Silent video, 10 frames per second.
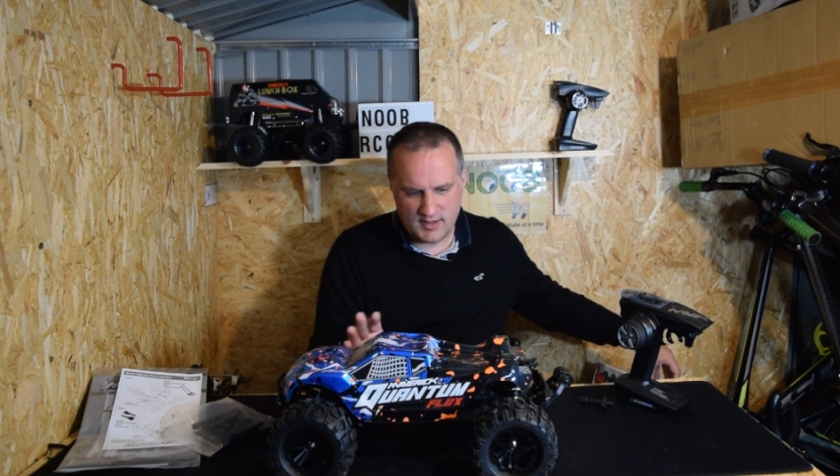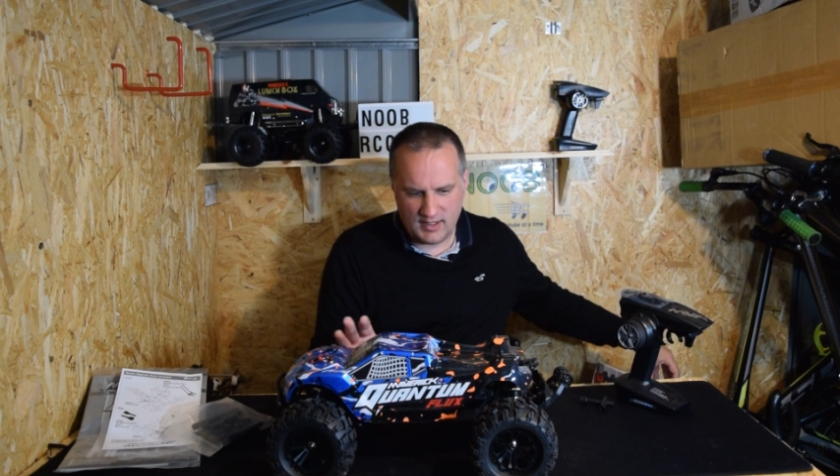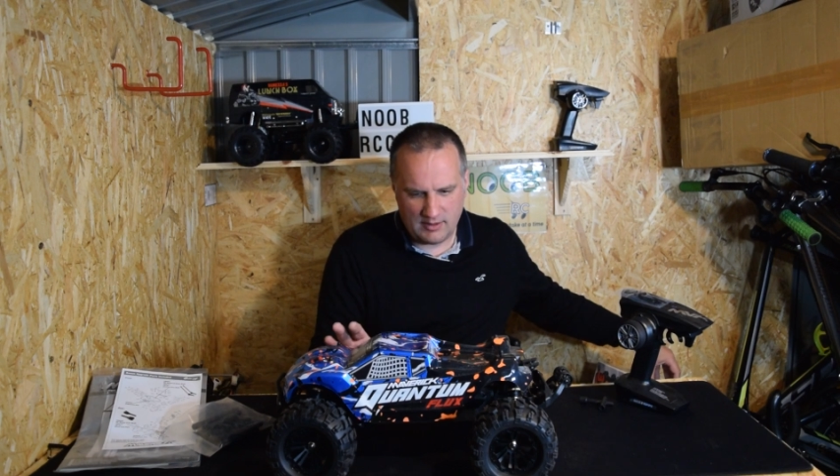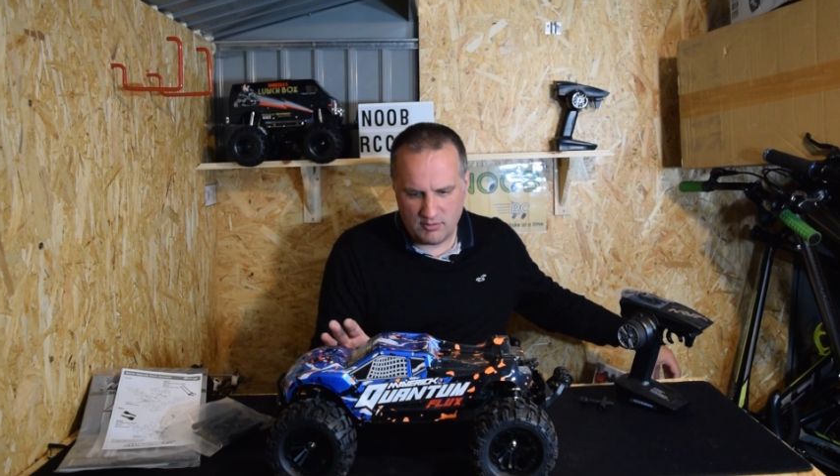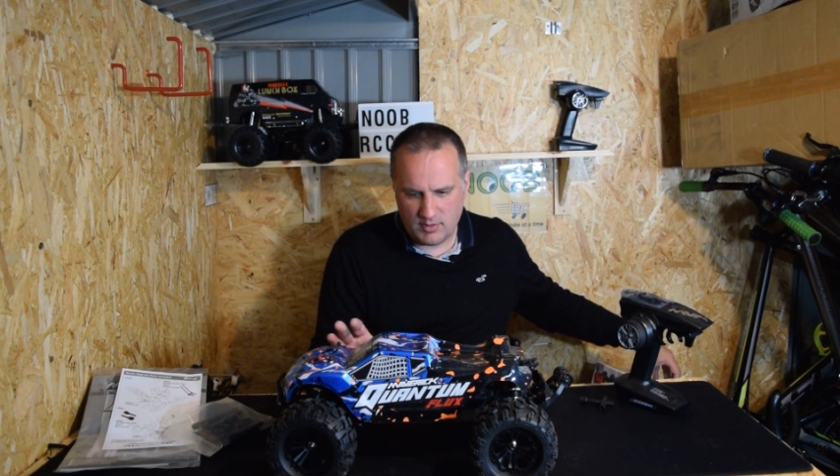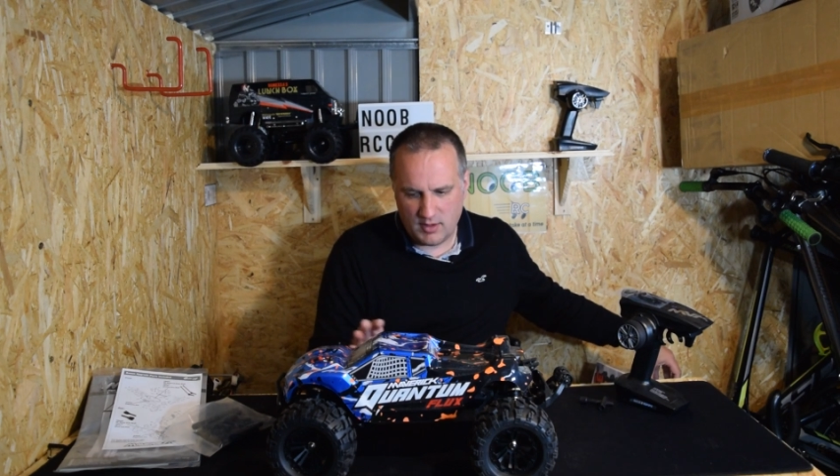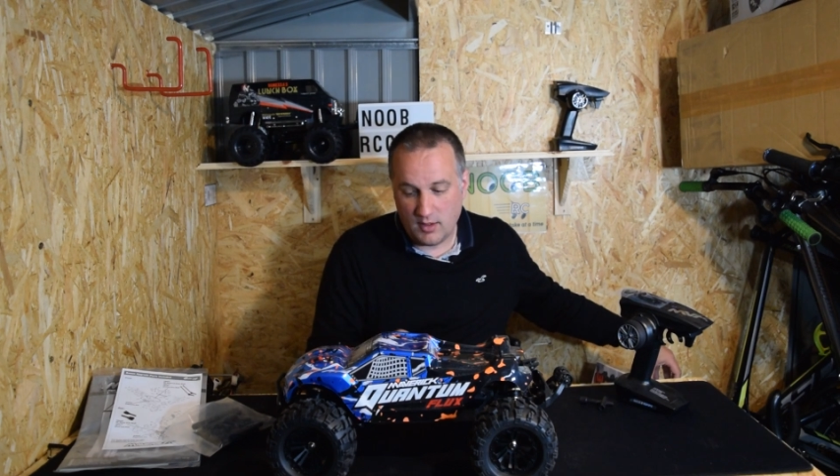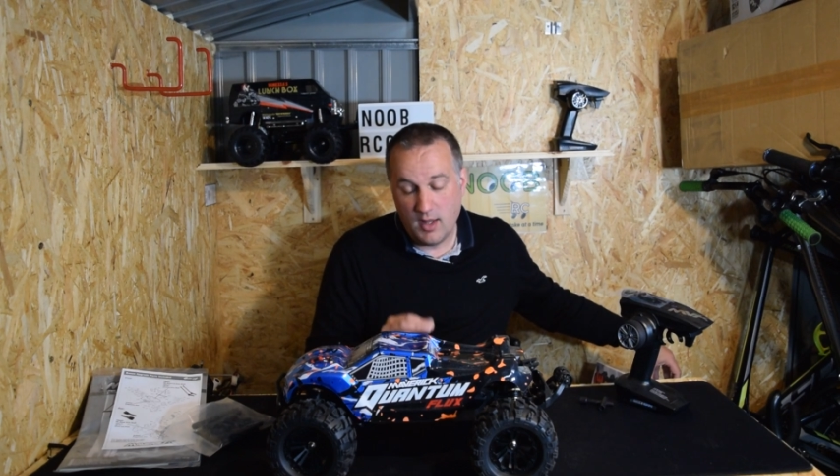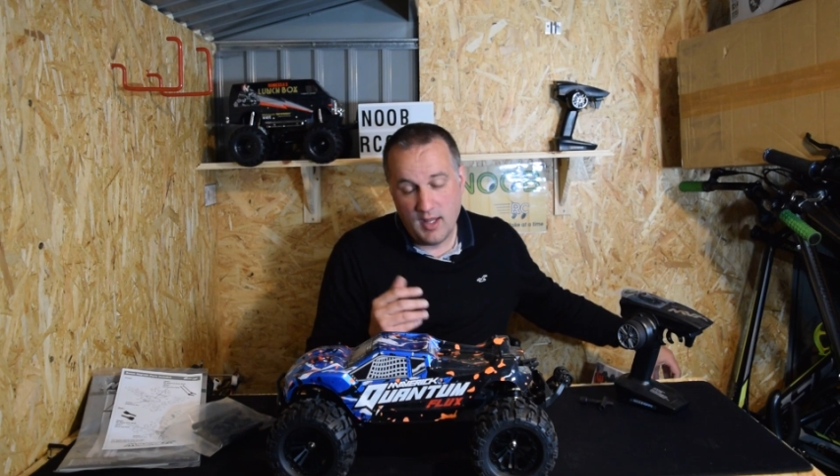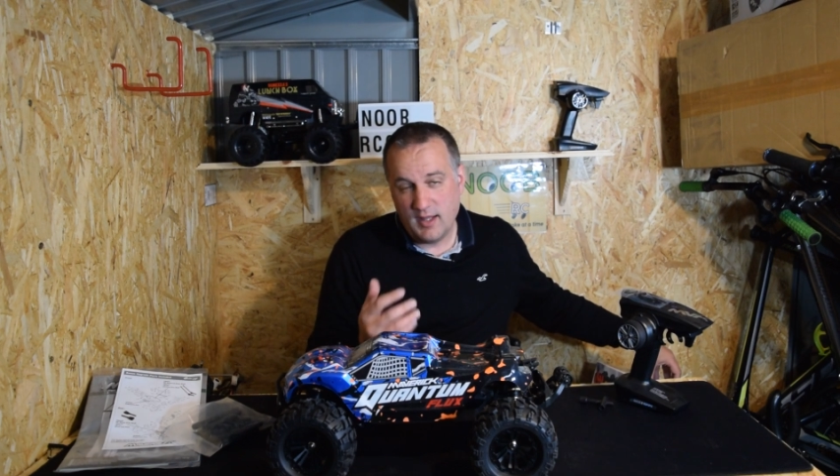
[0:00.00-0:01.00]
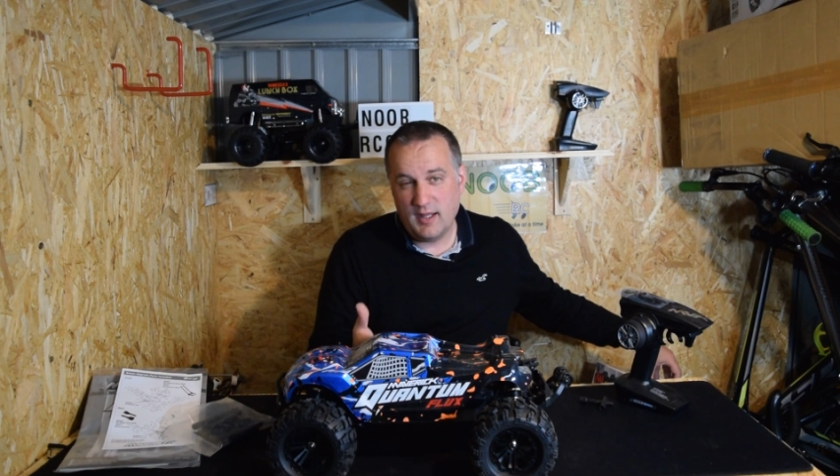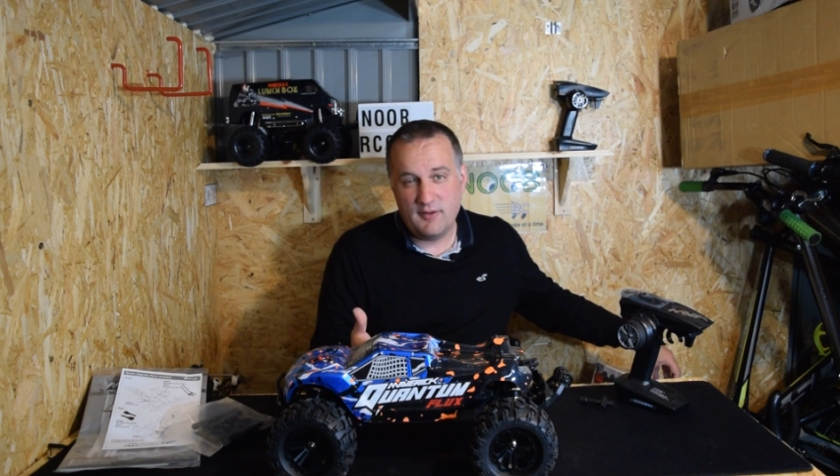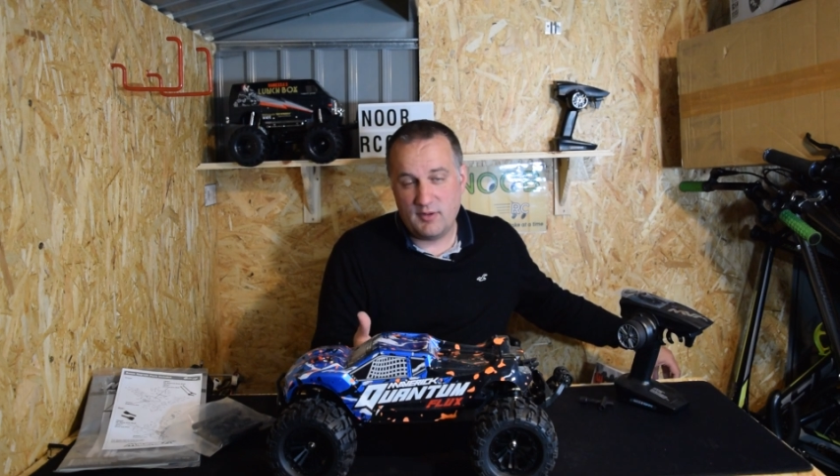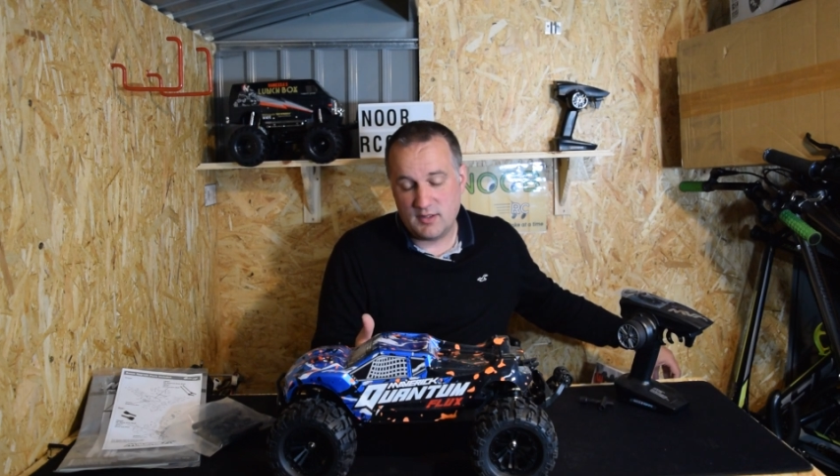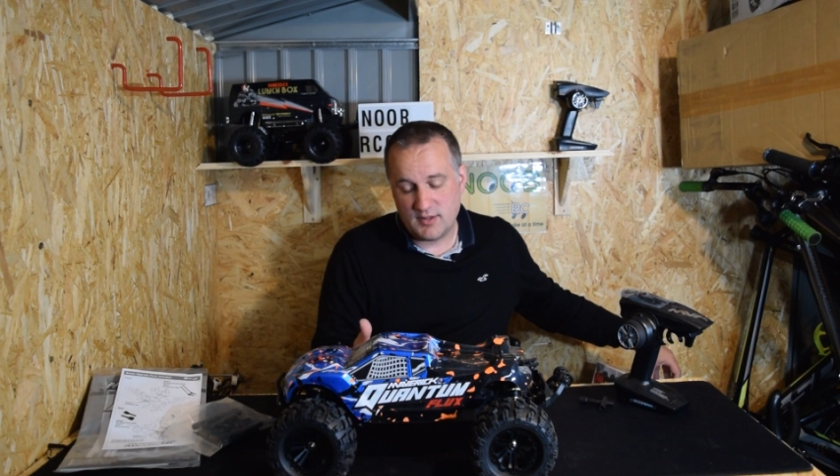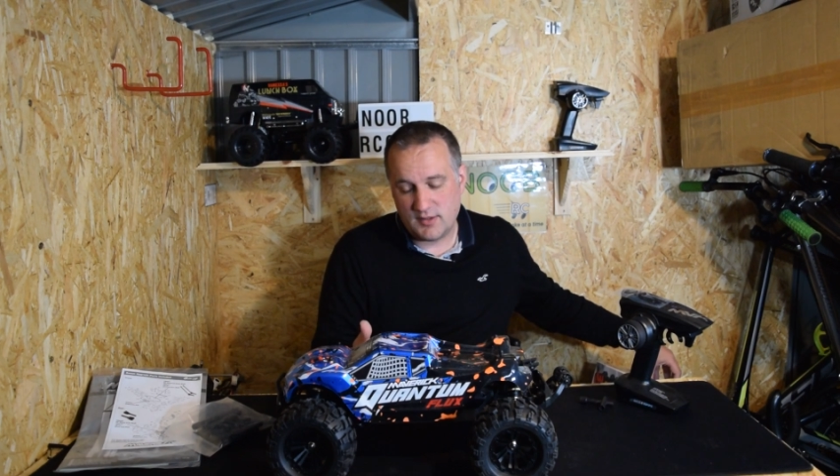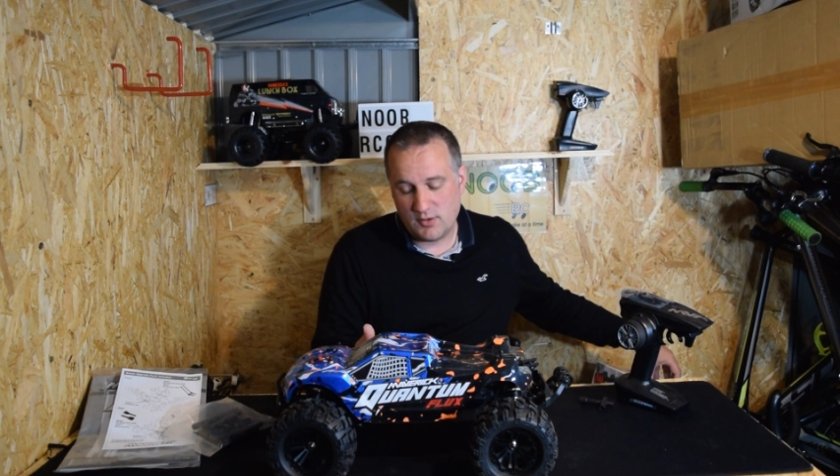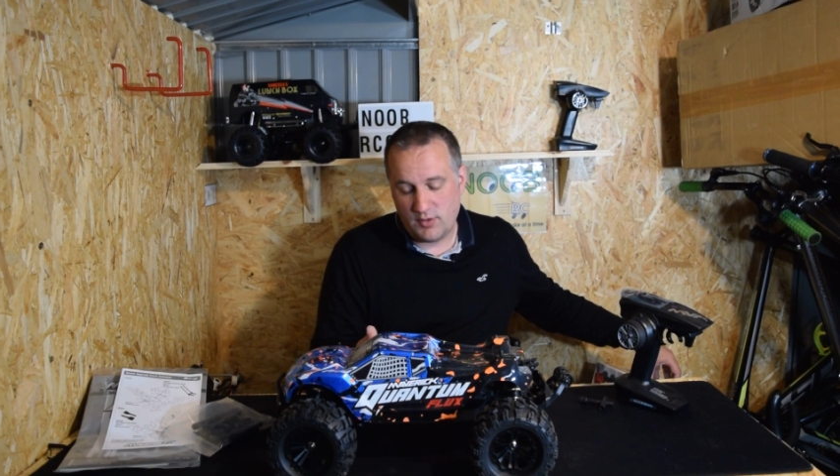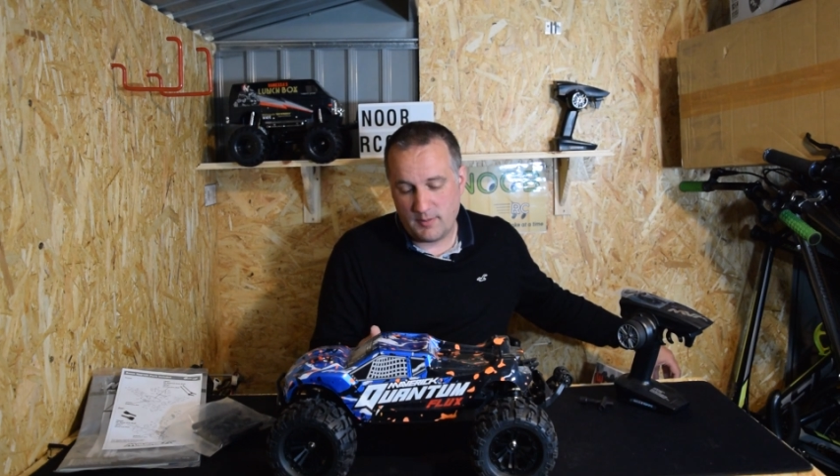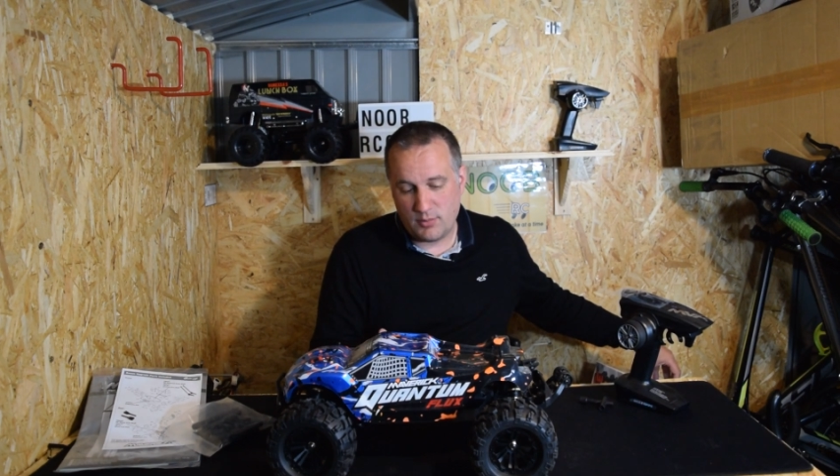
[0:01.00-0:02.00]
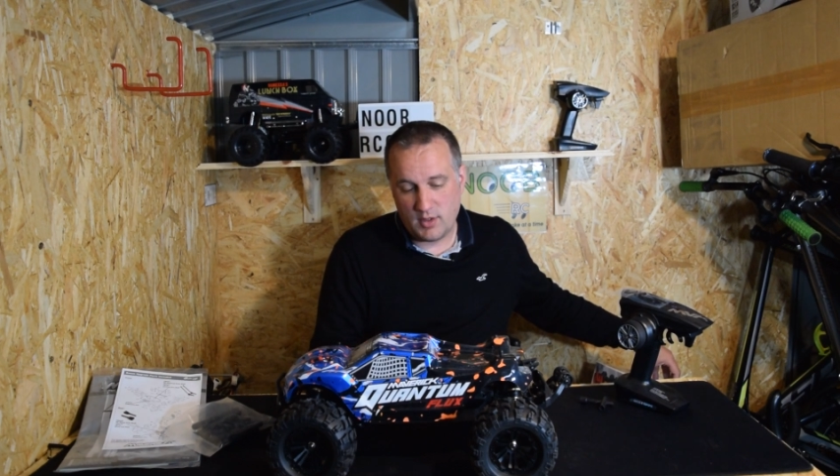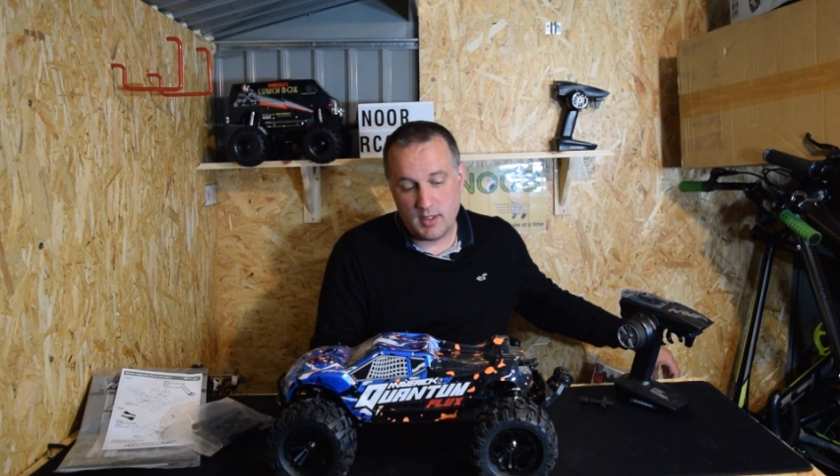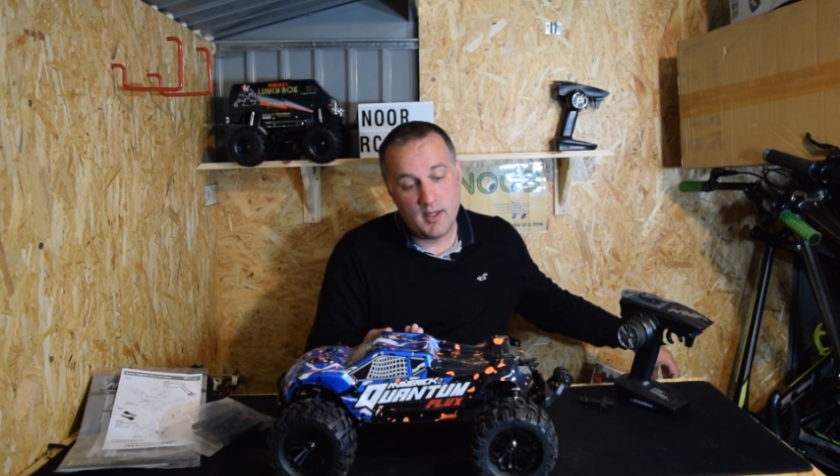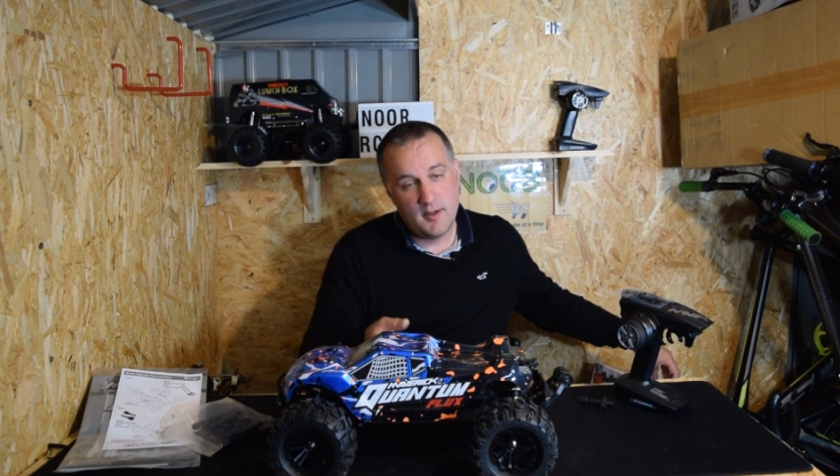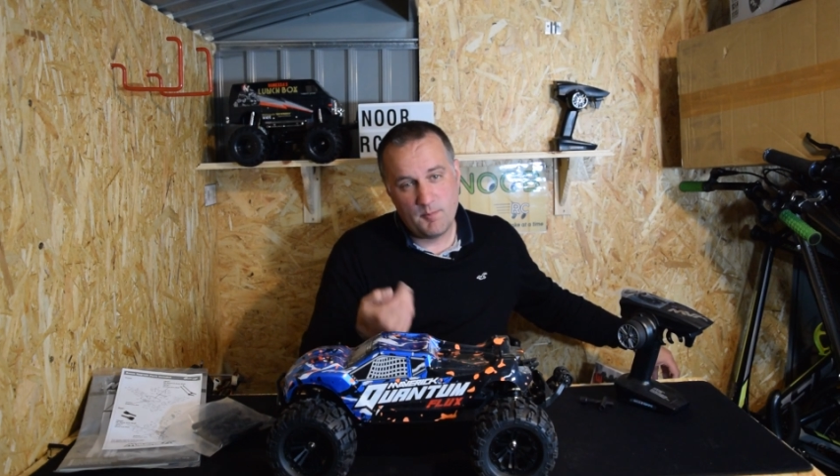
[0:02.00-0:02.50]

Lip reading: taking them apart. If that's all they break,